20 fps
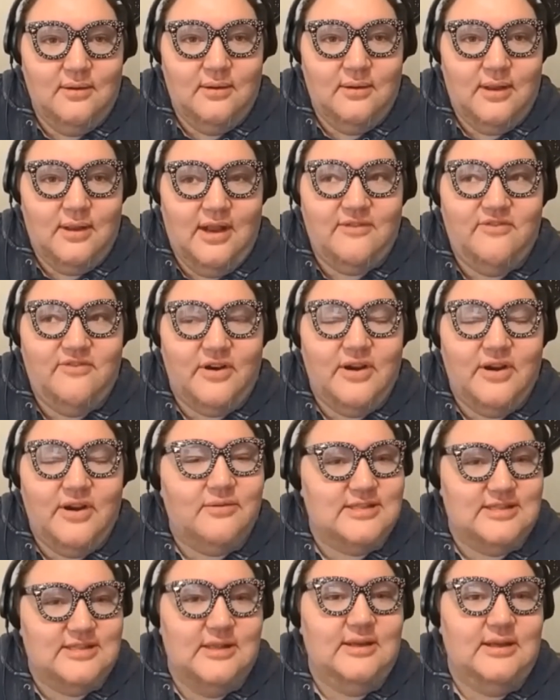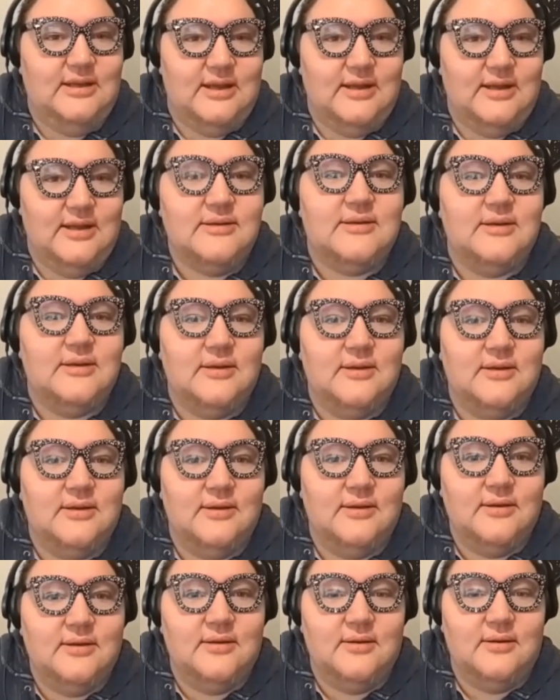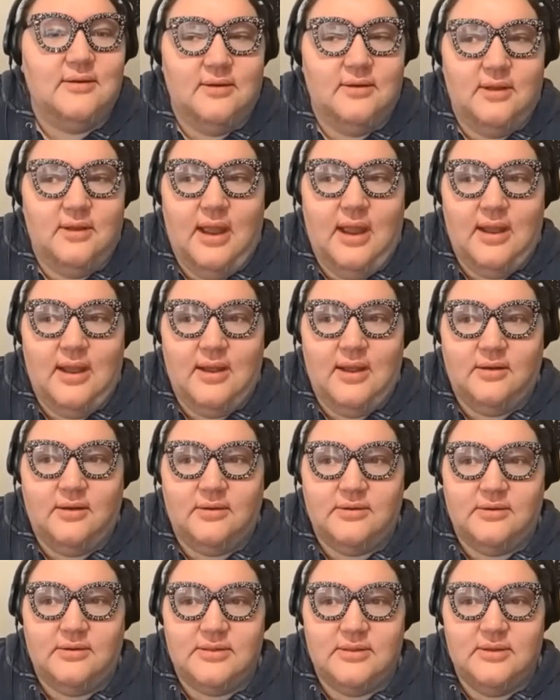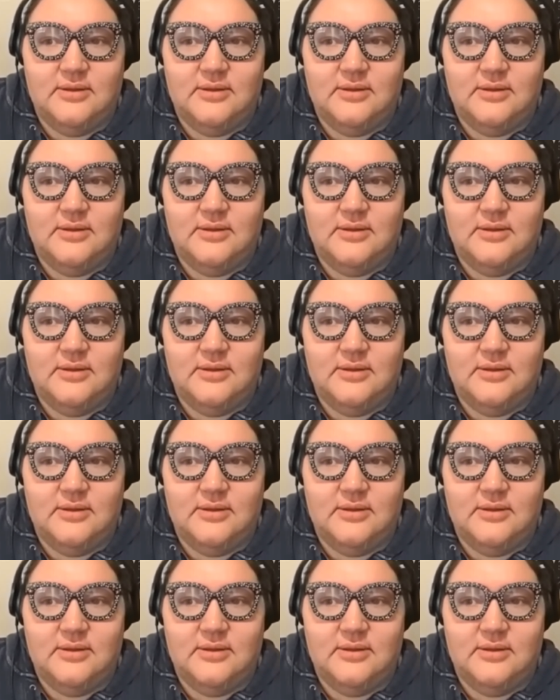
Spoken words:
and very resilient. And